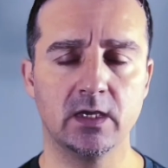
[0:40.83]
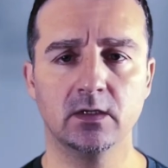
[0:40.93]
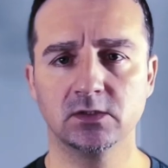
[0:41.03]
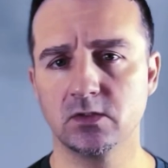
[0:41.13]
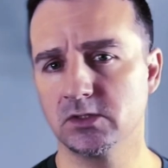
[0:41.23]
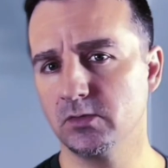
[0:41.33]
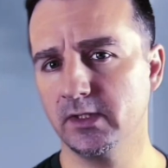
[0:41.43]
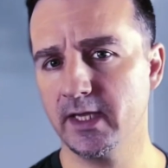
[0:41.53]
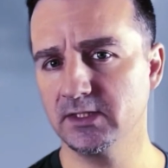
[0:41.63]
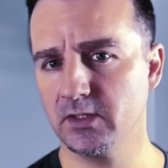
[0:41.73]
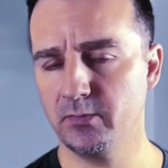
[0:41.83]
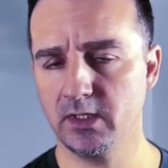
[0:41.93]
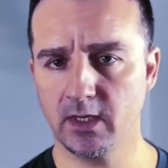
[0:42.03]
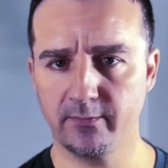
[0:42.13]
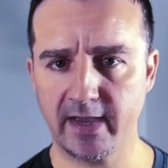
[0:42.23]
So this really ends up
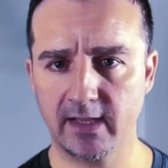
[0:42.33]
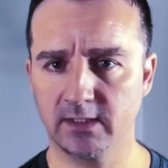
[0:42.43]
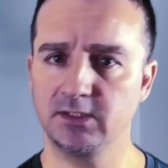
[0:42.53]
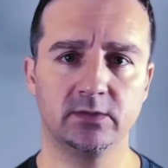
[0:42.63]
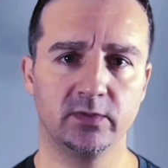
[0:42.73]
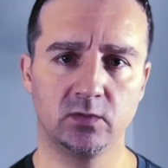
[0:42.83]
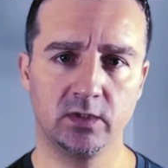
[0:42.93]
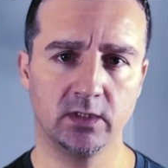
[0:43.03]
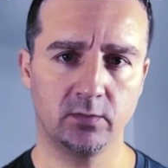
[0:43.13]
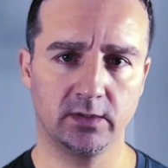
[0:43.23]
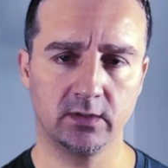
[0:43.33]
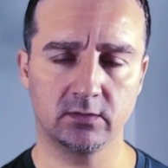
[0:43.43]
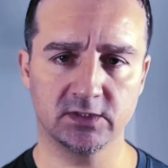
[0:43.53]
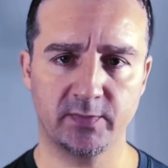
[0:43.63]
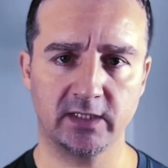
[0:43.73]
being a balancing between the political
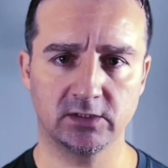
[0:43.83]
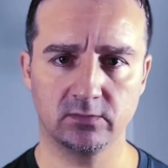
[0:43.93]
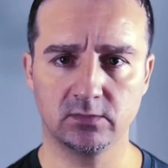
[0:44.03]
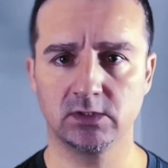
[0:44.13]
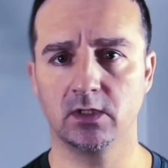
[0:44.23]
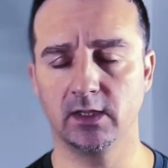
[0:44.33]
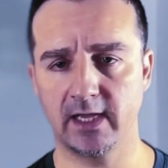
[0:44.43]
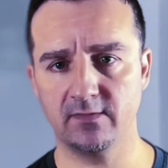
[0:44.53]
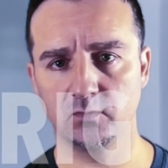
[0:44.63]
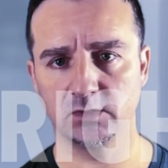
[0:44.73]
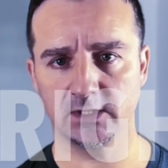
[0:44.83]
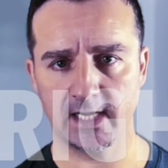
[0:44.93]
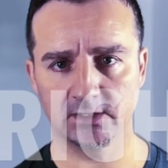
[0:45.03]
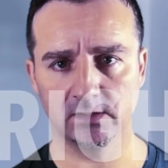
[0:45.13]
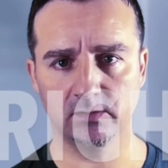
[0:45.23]
spectrums, the left, which
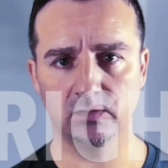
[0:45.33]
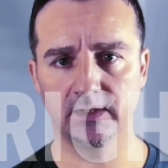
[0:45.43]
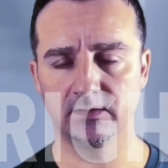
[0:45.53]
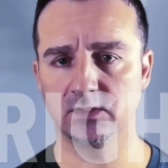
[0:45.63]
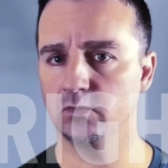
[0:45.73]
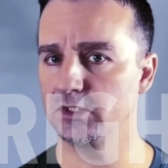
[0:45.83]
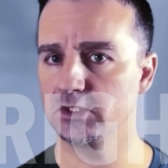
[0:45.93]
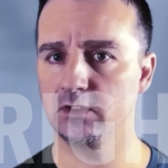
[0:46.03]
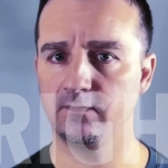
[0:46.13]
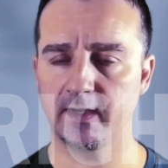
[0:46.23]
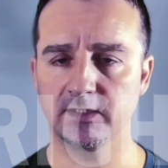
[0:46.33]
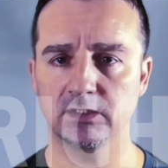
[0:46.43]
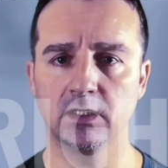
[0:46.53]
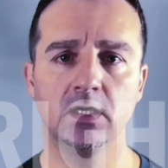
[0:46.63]
naturally believes that we should invest